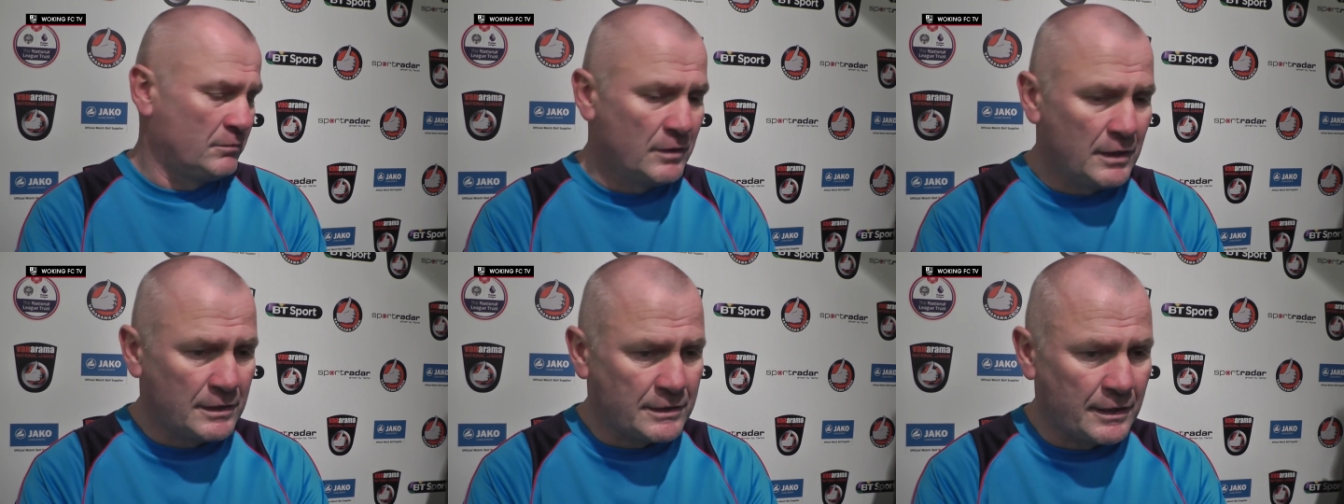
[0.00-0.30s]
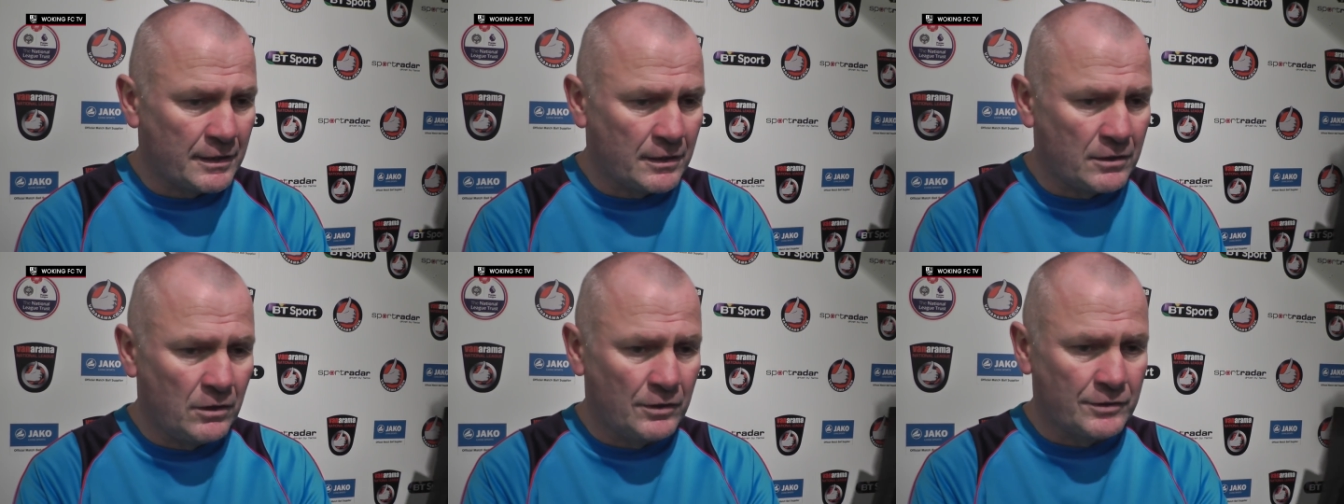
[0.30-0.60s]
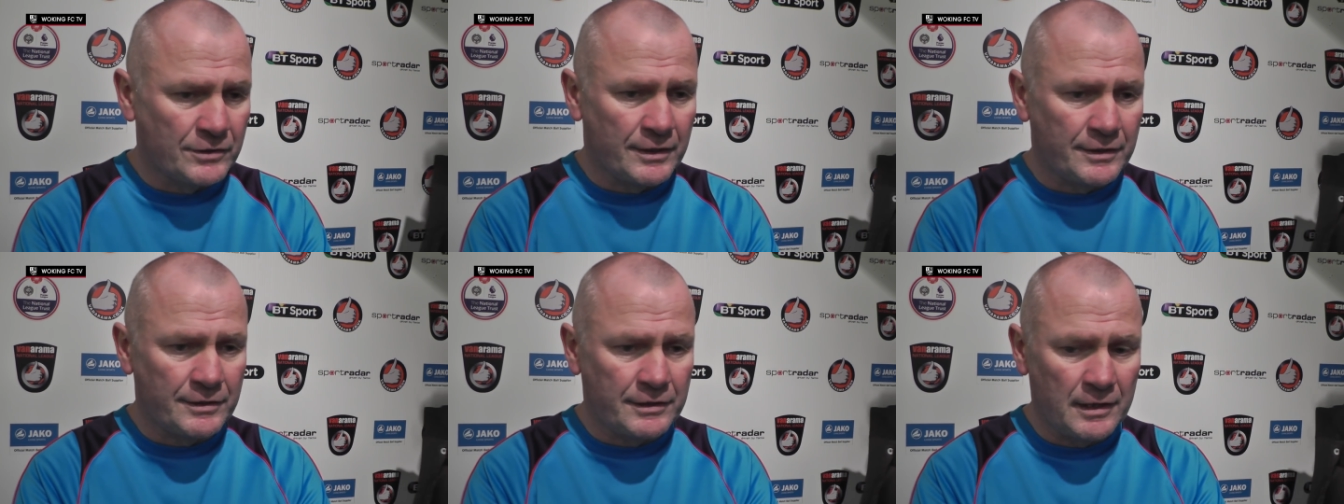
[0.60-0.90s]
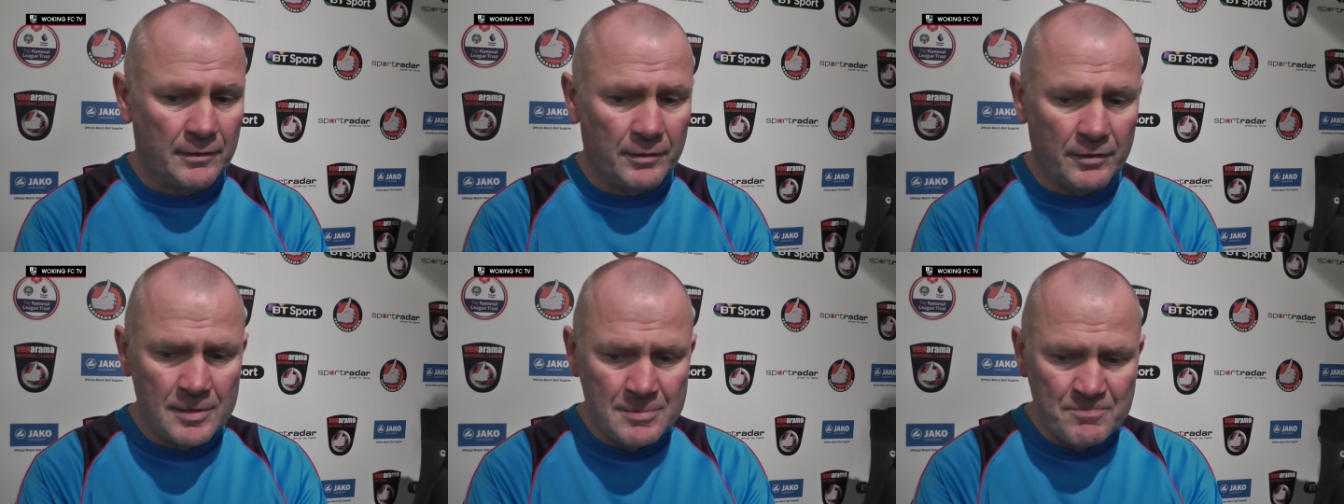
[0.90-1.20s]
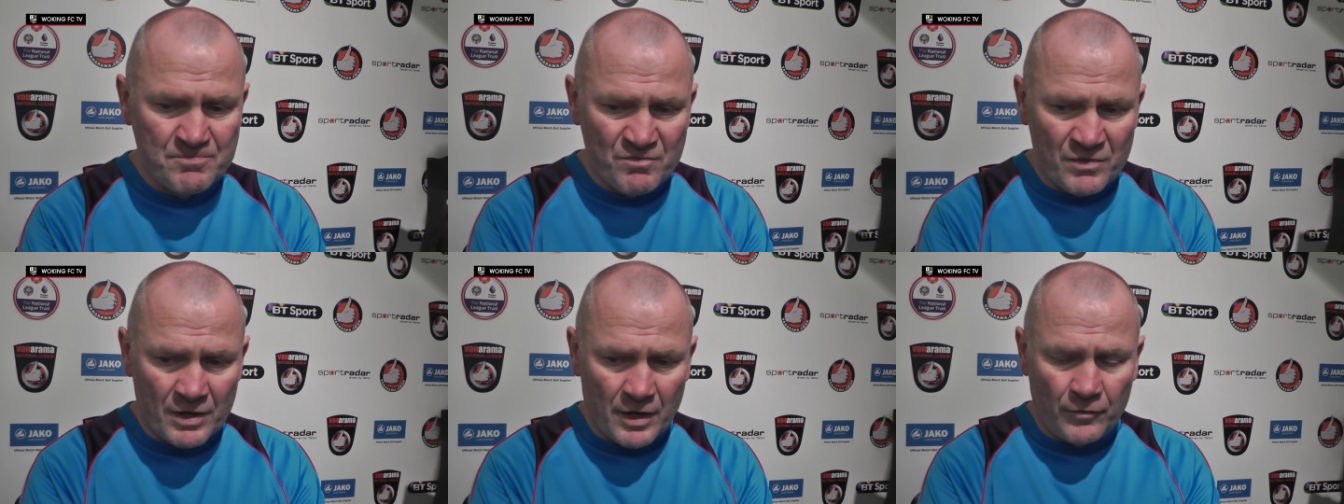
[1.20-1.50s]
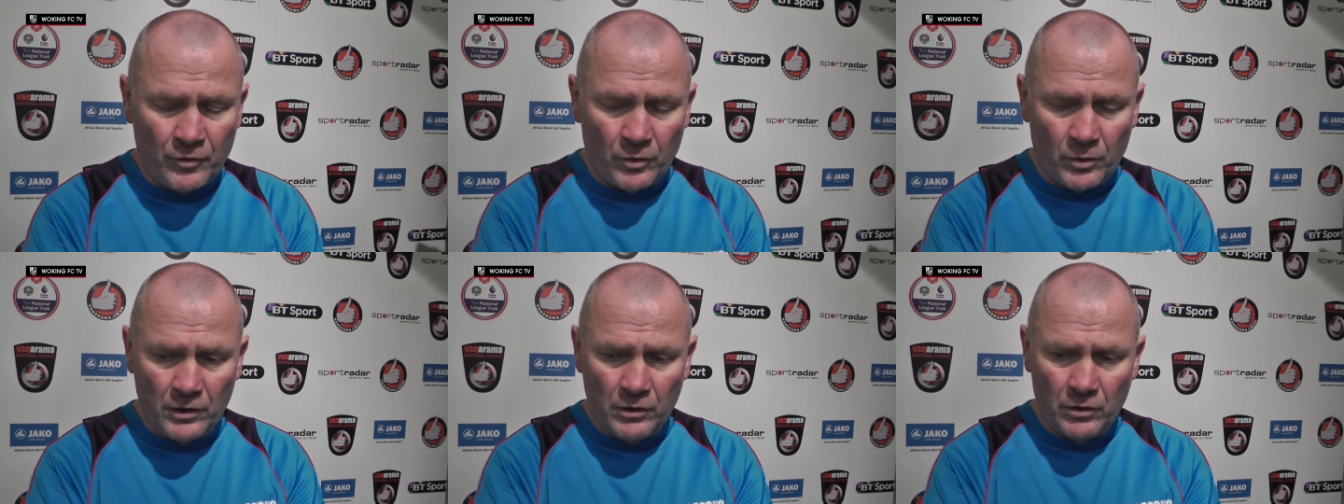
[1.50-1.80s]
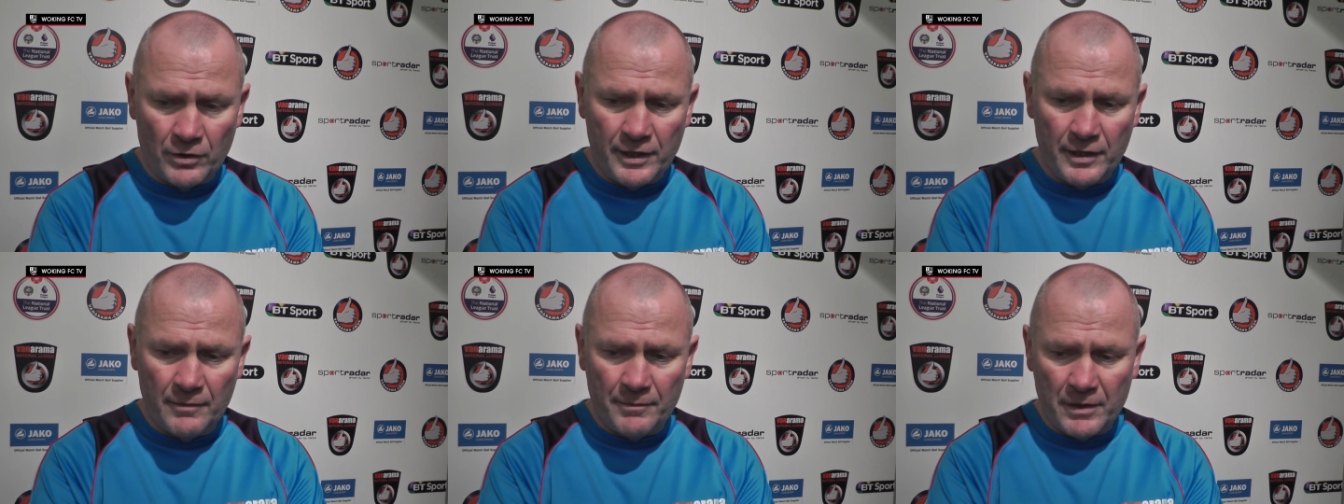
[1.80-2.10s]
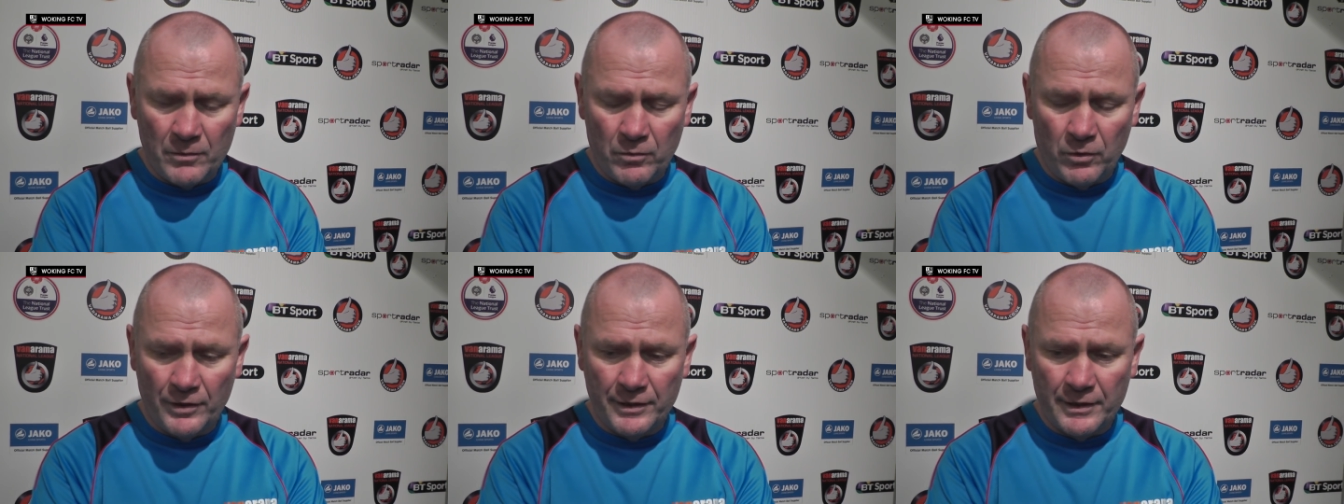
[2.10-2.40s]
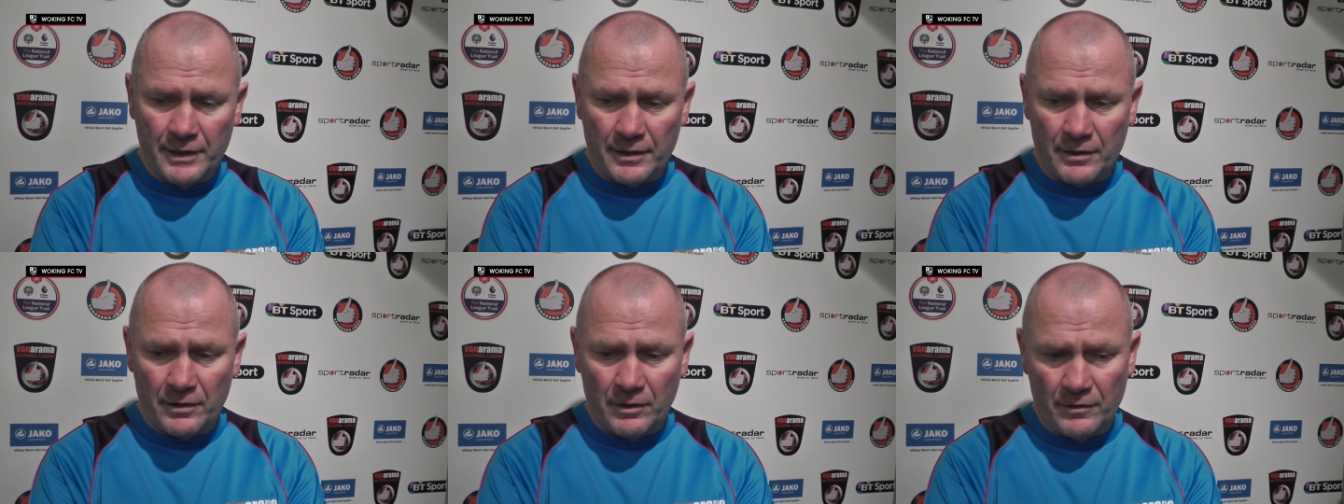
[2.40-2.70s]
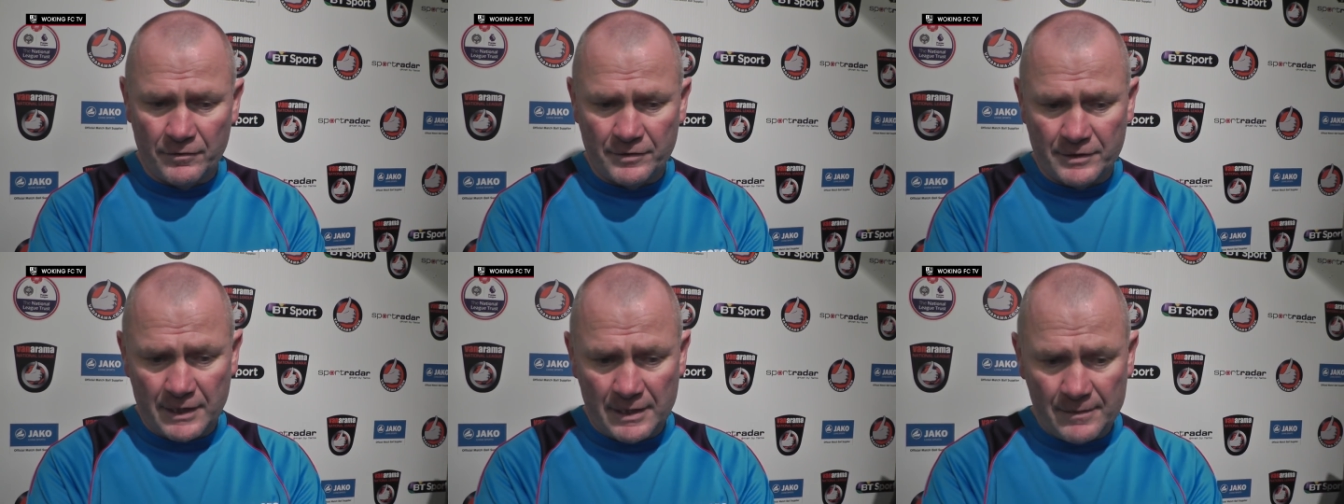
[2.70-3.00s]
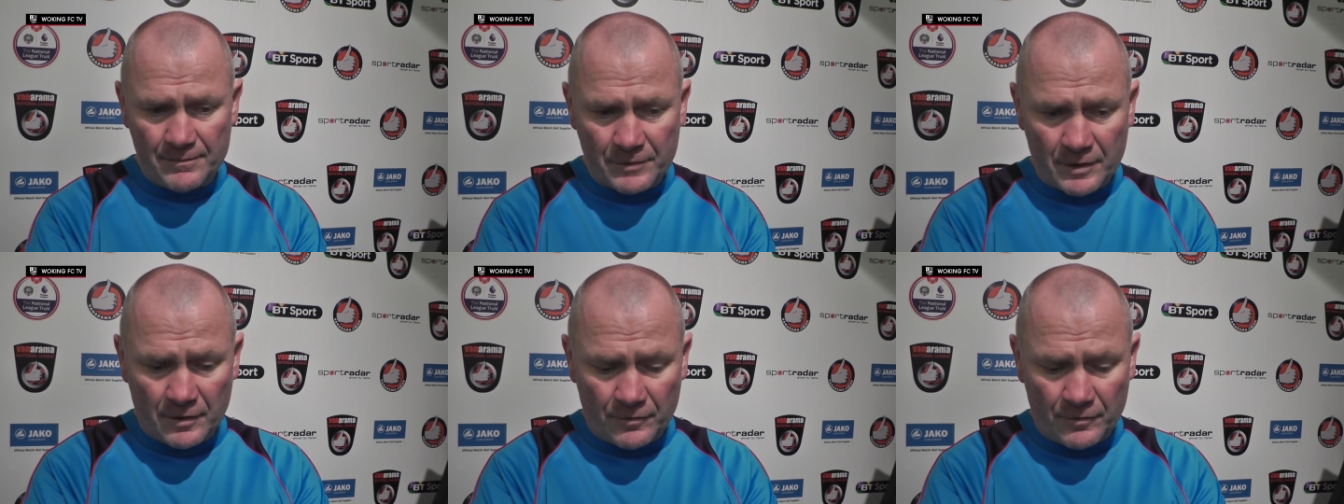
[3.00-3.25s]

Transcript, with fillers: Let's get the cards on the table. I thought we were lucky to be 1 0 at half time.